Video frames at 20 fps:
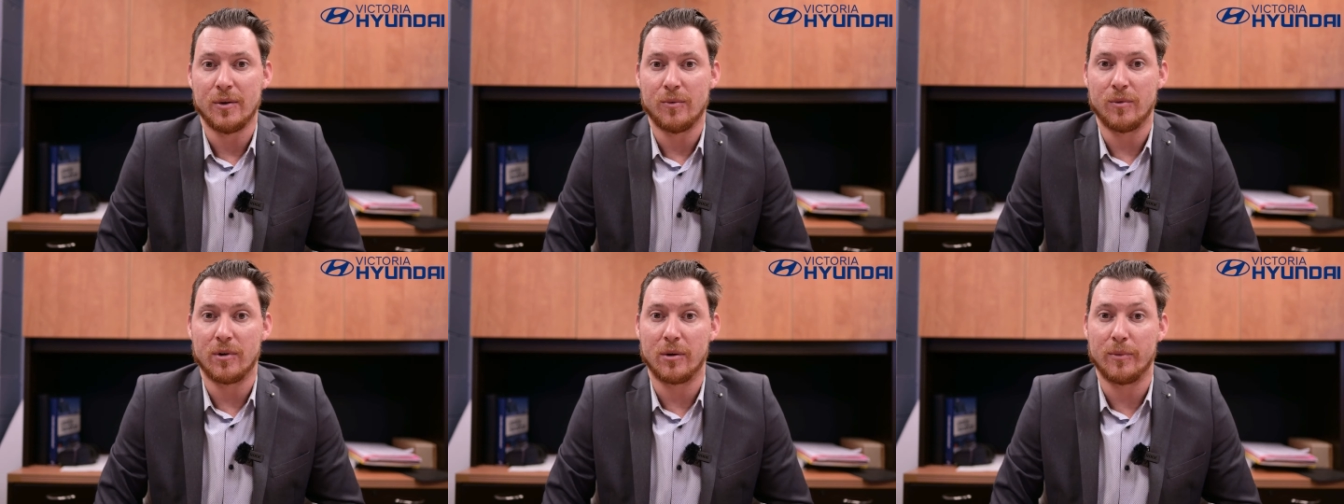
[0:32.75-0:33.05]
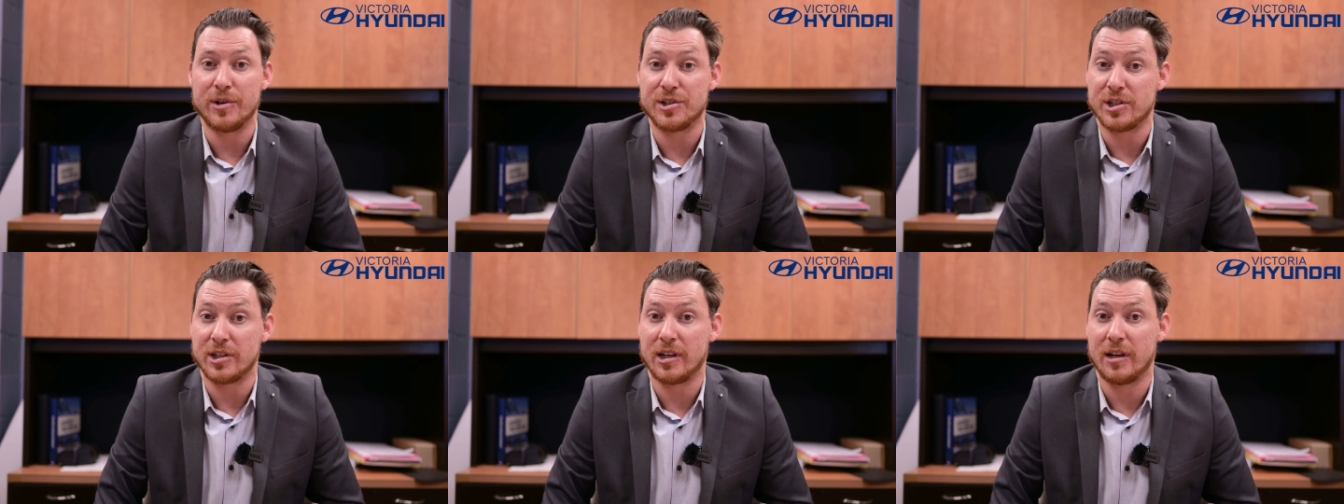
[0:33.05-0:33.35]
where
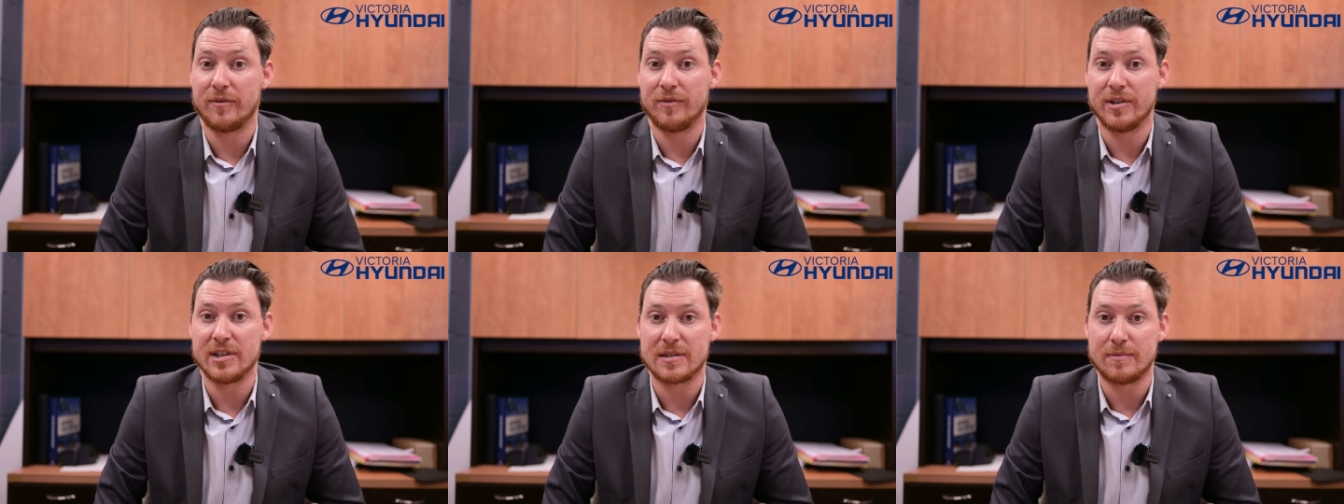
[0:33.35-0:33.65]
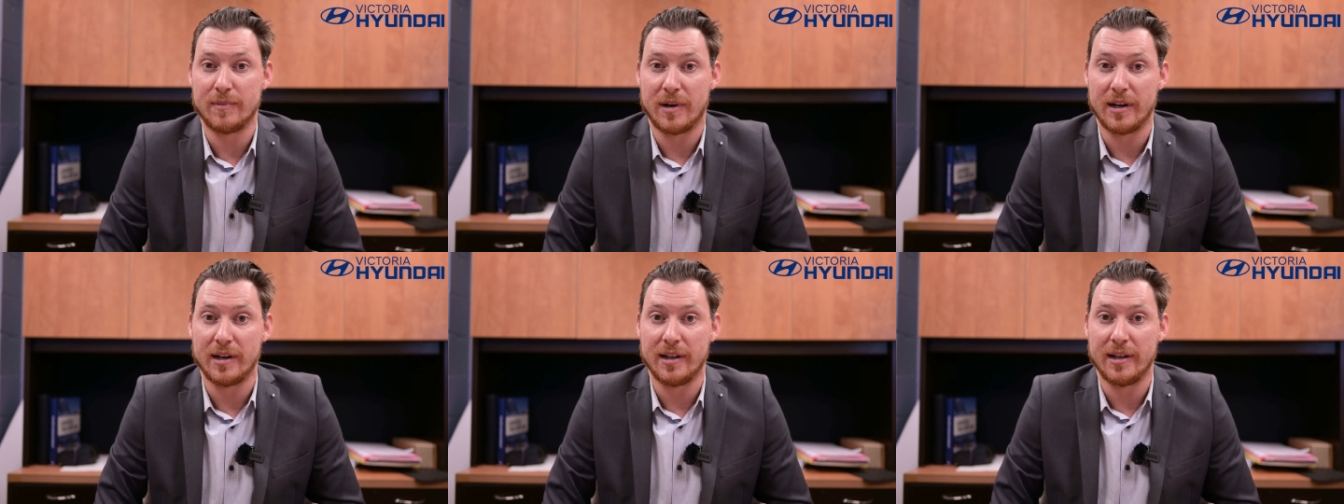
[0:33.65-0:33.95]
we should give this
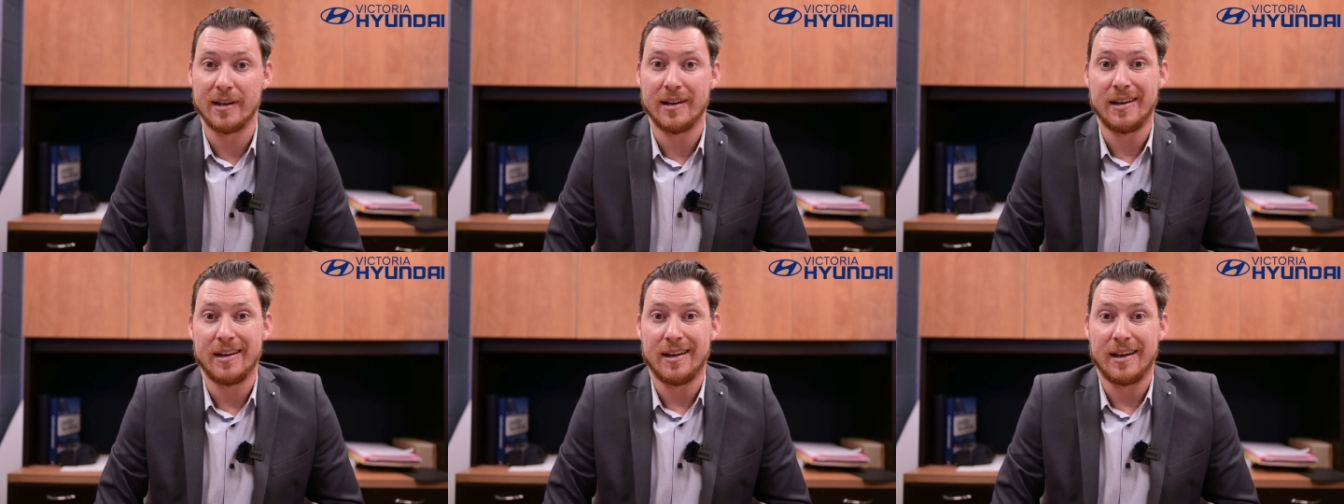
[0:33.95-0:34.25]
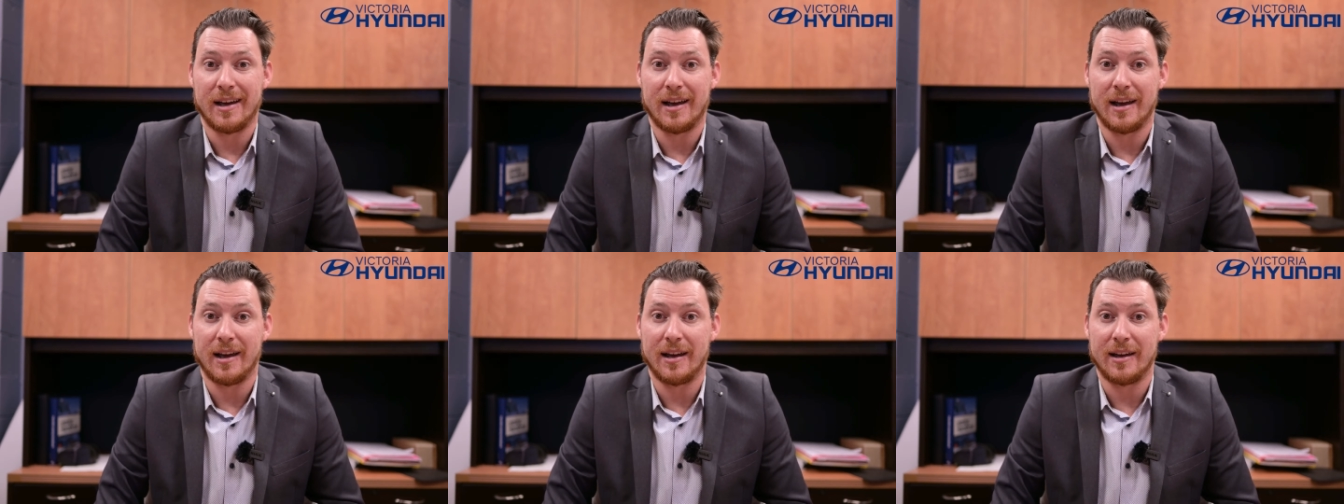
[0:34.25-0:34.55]
money
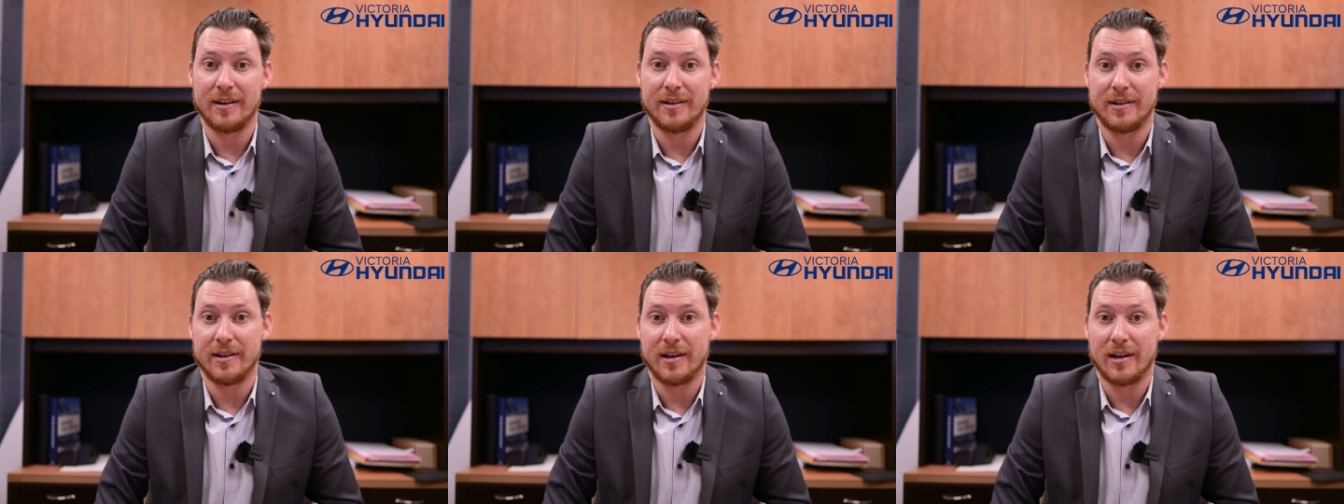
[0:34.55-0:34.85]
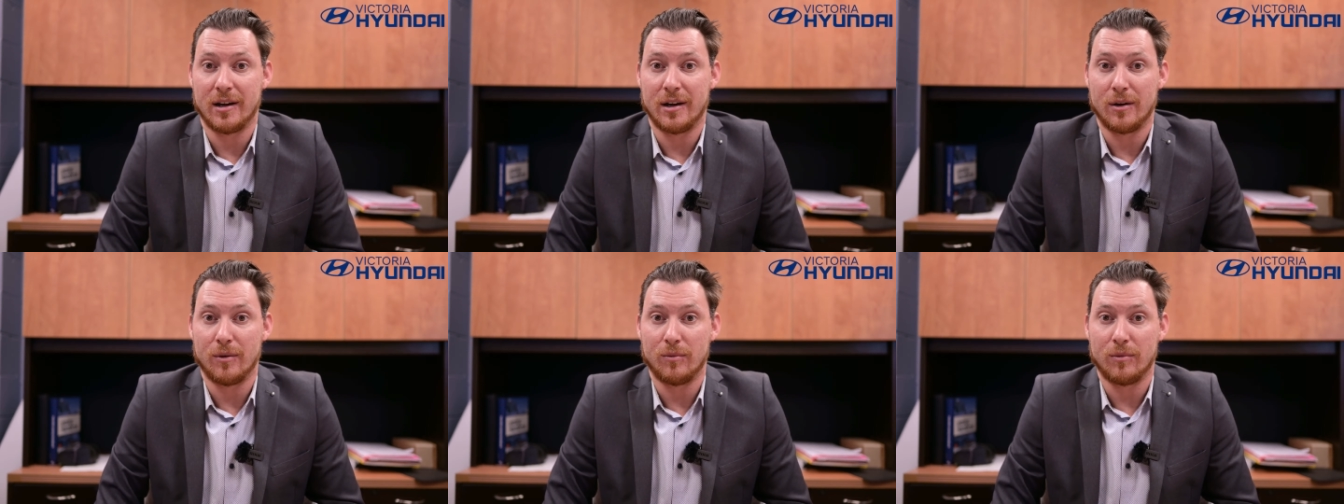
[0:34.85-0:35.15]
and
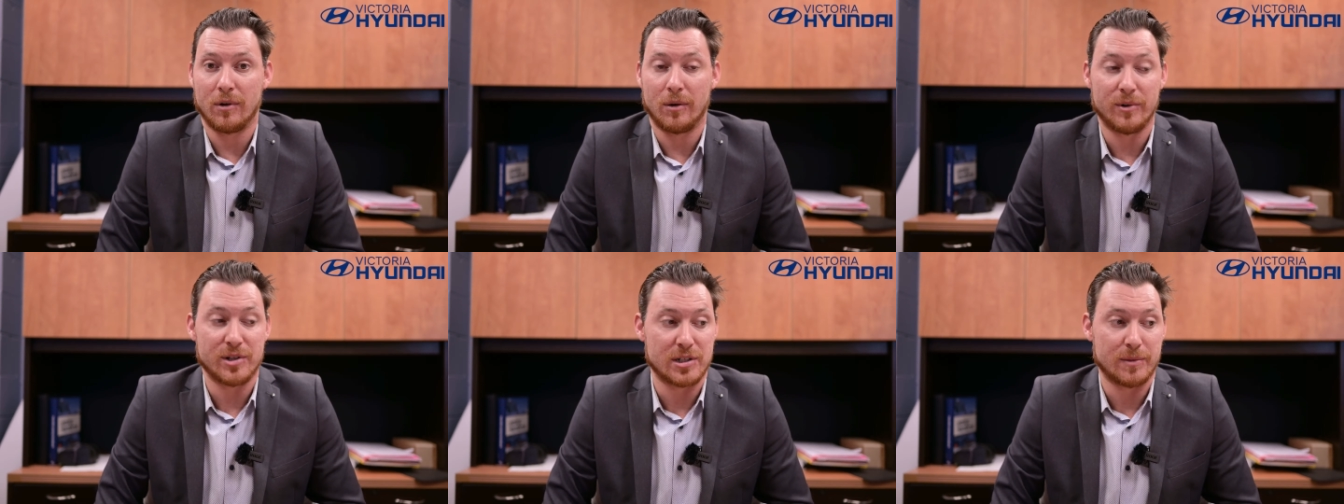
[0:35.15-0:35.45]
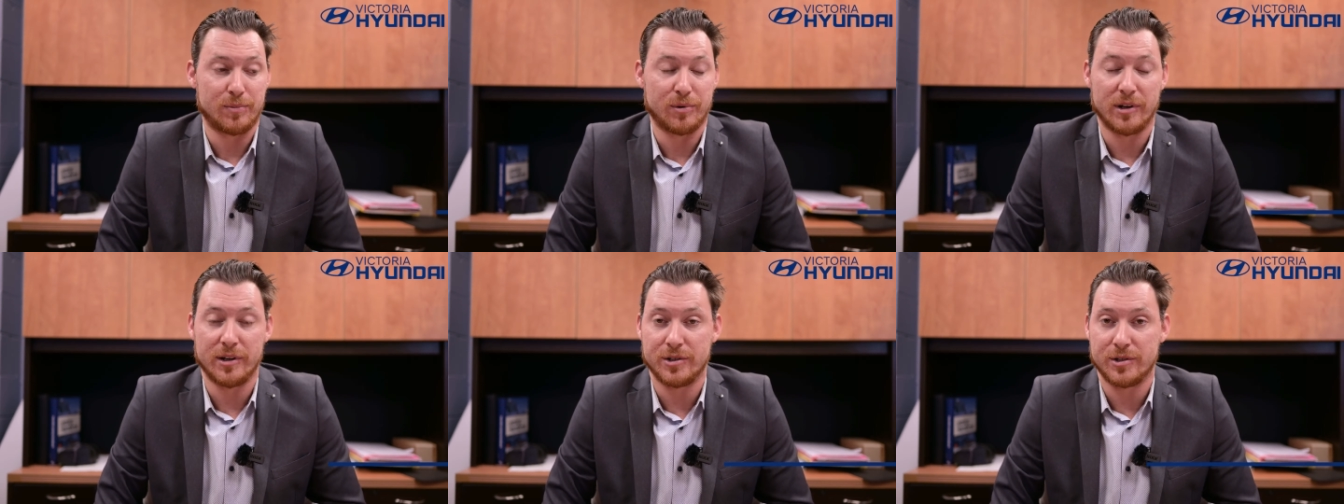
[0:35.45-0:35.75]
uh, where we
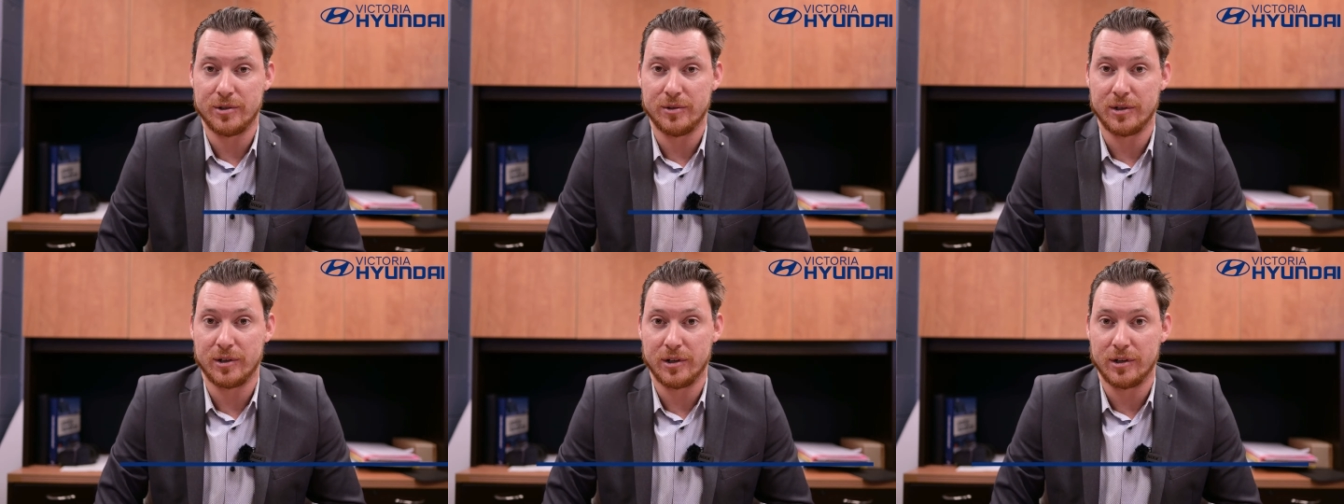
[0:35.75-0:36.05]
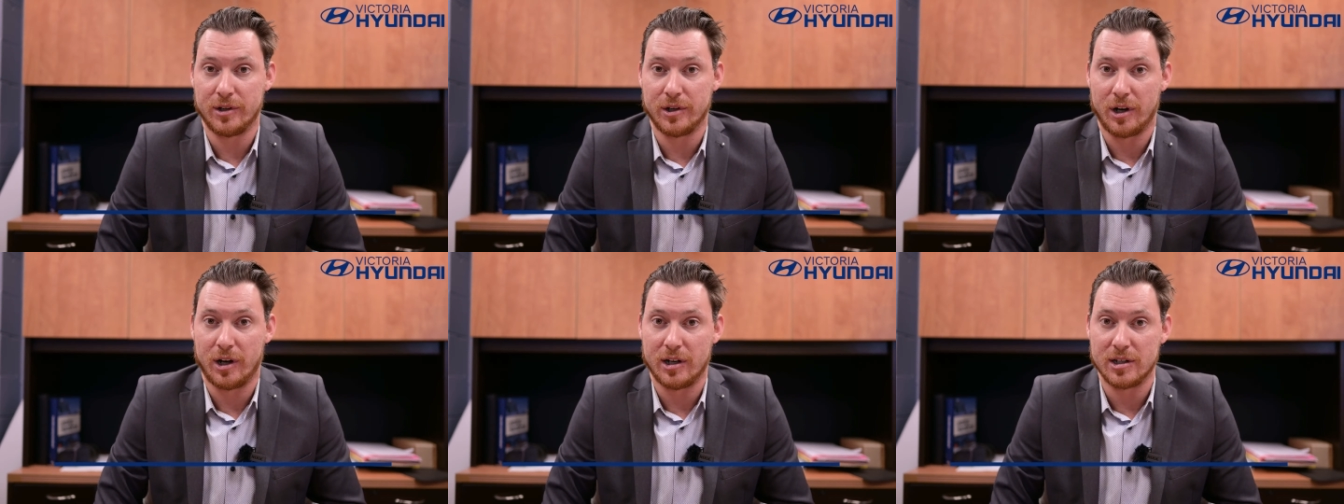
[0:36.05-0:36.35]
should put it to a
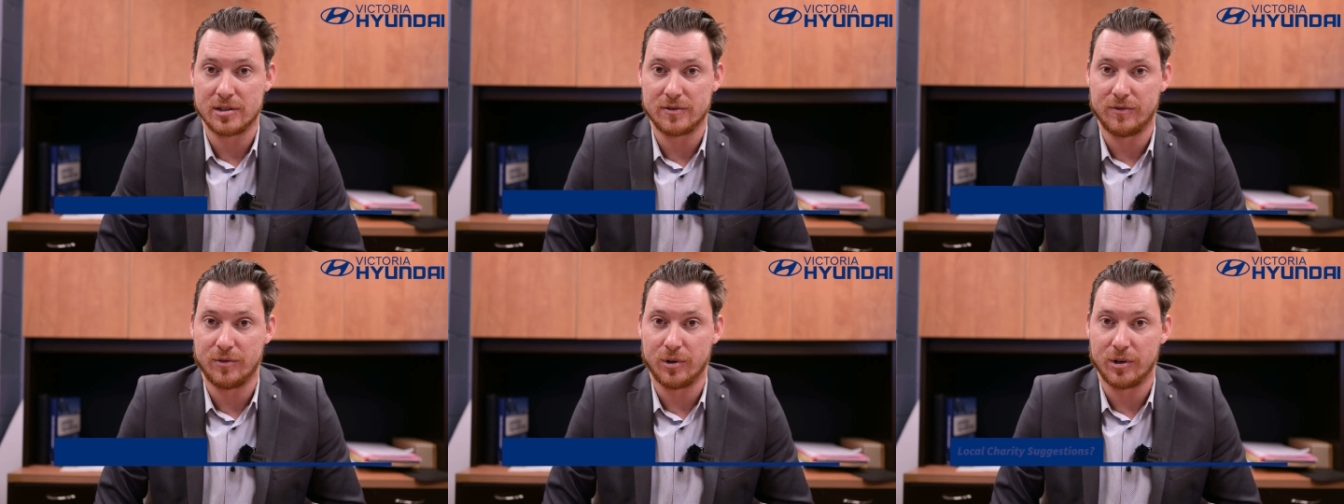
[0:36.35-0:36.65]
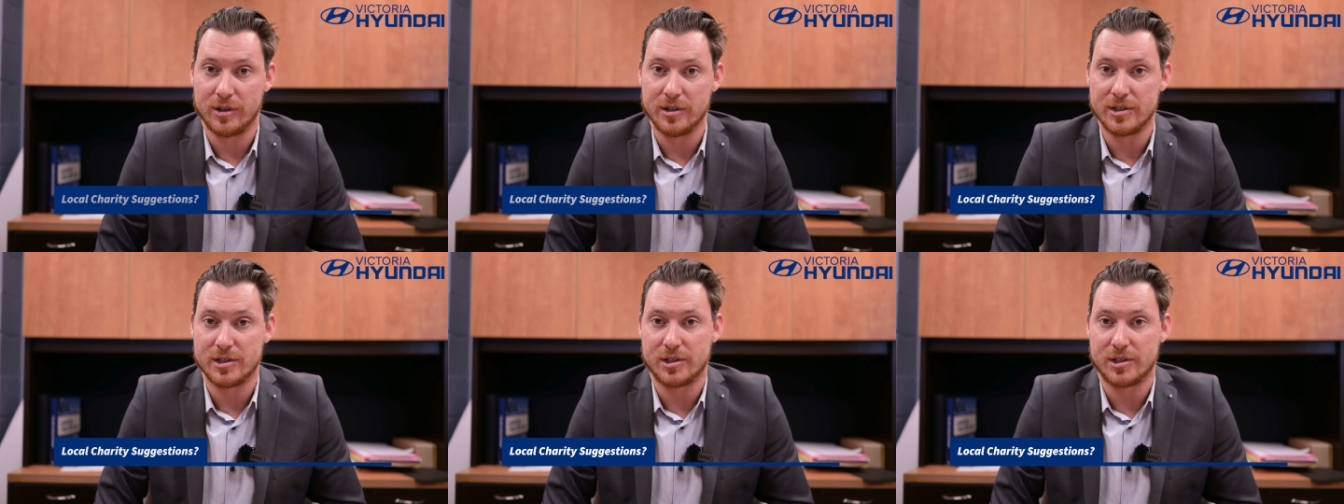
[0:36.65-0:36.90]
good cause for.